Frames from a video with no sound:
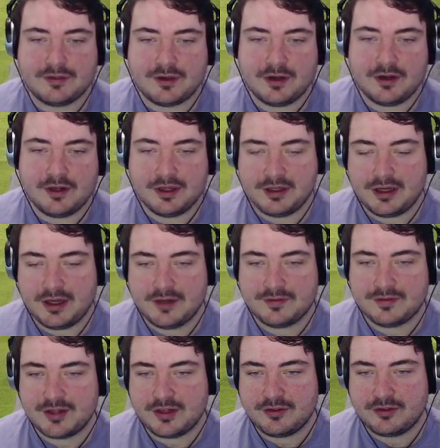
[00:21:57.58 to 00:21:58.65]
got a half
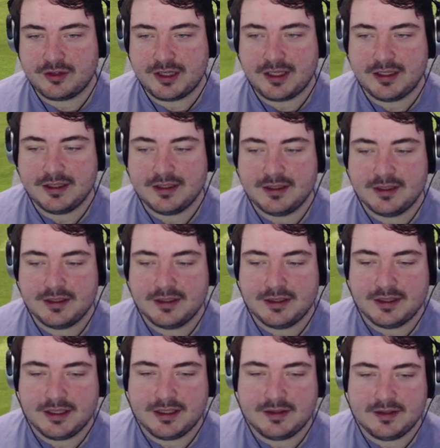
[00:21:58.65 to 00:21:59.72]
century
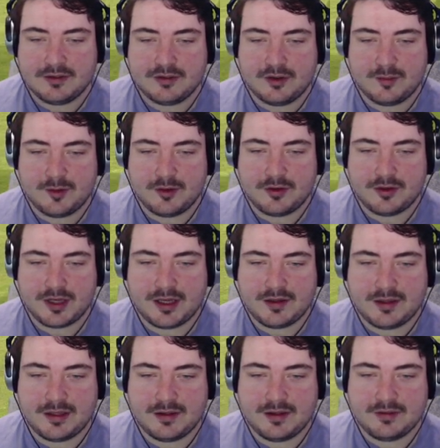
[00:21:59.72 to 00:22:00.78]
in the top order
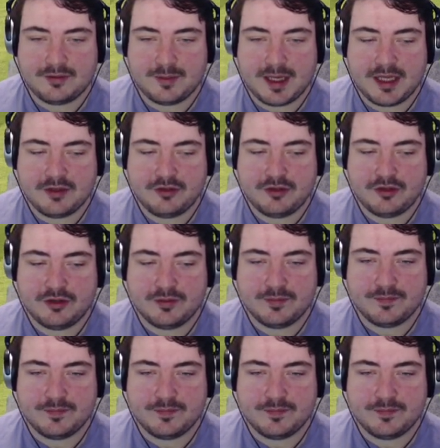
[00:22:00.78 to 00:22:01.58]
in this match. Oh,